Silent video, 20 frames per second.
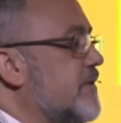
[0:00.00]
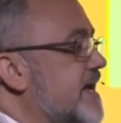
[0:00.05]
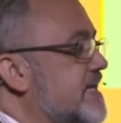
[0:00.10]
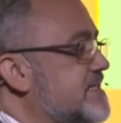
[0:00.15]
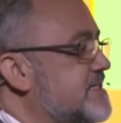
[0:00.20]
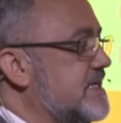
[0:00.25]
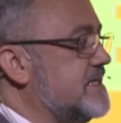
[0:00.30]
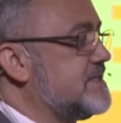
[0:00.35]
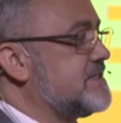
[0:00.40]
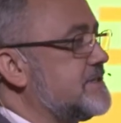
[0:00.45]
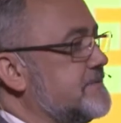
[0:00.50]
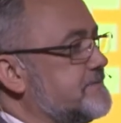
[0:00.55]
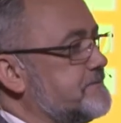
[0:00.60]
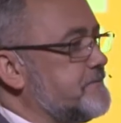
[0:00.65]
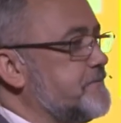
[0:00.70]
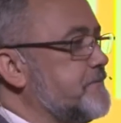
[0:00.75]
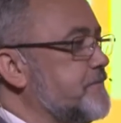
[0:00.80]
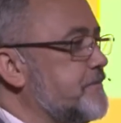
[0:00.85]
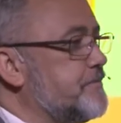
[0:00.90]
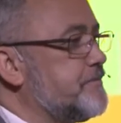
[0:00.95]
assets.
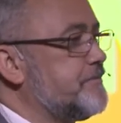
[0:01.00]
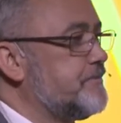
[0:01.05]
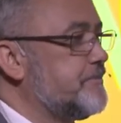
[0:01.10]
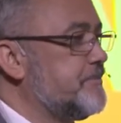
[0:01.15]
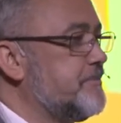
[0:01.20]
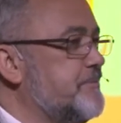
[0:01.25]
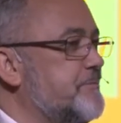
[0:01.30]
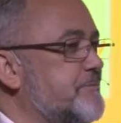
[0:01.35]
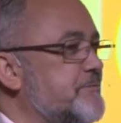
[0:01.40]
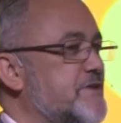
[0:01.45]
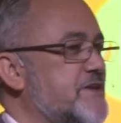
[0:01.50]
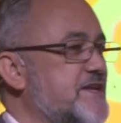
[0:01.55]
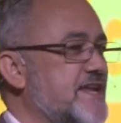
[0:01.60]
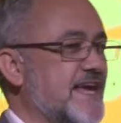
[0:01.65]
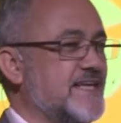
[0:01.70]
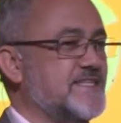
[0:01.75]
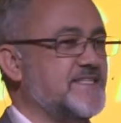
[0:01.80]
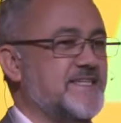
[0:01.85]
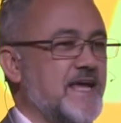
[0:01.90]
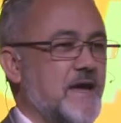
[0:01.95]
The
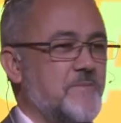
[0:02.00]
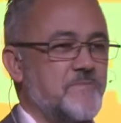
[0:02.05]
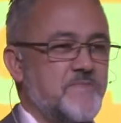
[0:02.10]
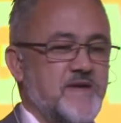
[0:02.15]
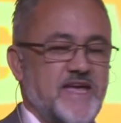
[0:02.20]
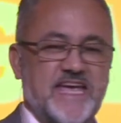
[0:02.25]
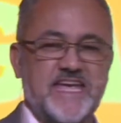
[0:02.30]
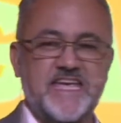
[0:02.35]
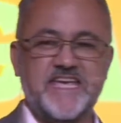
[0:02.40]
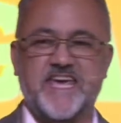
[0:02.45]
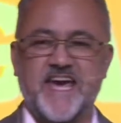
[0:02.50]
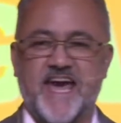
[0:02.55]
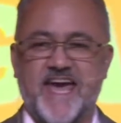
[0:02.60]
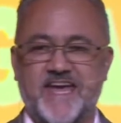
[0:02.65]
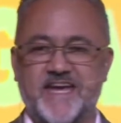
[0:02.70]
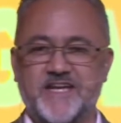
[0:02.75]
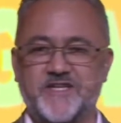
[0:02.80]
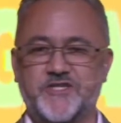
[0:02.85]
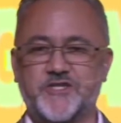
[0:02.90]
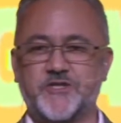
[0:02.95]
next step,
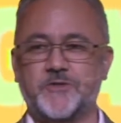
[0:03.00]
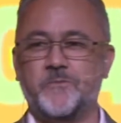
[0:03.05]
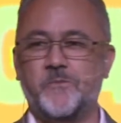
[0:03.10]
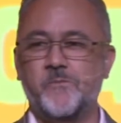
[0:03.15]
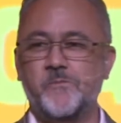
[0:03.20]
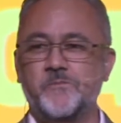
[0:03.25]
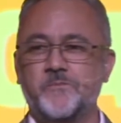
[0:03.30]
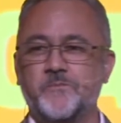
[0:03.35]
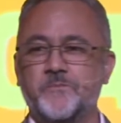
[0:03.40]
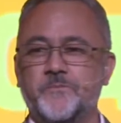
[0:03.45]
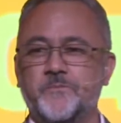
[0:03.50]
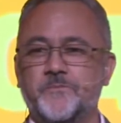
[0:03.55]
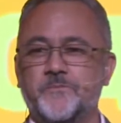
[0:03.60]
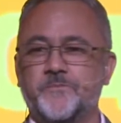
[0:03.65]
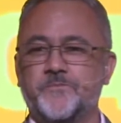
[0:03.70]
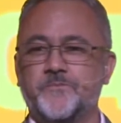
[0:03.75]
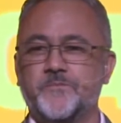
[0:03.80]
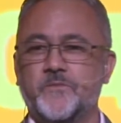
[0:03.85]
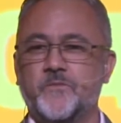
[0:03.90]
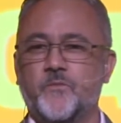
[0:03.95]
engage.
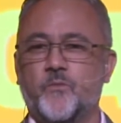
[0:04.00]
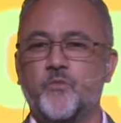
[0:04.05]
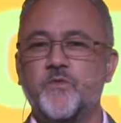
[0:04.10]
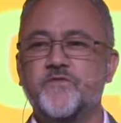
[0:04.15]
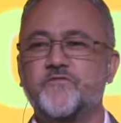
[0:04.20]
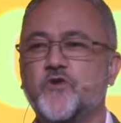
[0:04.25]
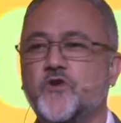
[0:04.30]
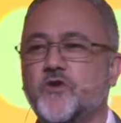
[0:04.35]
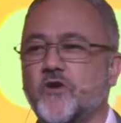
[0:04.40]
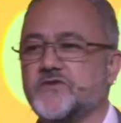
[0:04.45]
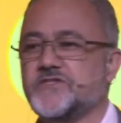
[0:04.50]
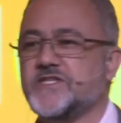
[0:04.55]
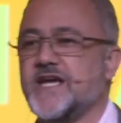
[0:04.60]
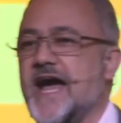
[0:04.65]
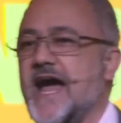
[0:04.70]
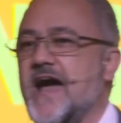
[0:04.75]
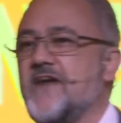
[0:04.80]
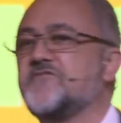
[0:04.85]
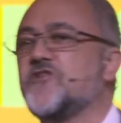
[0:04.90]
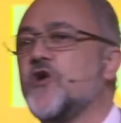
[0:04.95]
We've got to have